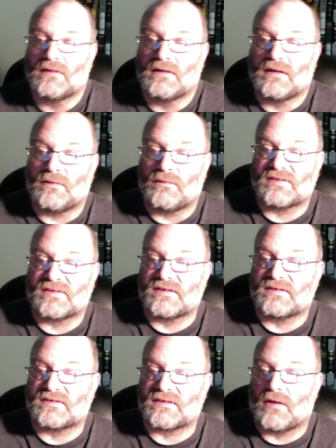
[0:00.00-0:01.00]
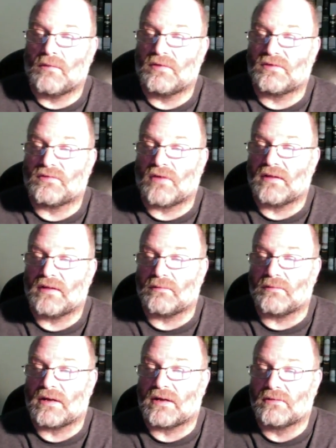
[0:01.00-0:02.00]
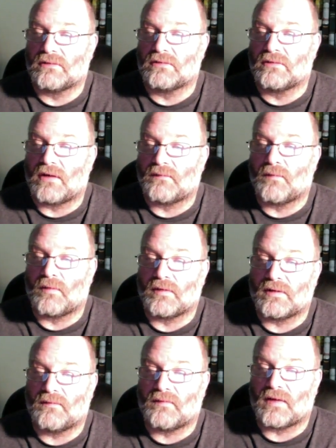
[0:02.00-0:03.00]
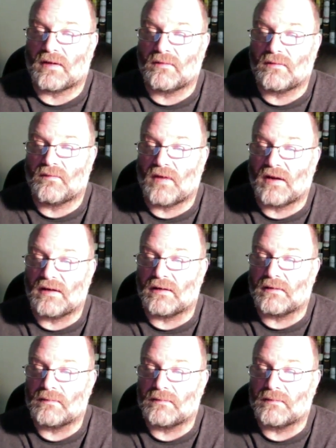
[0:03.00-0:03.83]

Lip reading: And Whiskey Scout would try the regular lot 40 if I could find it.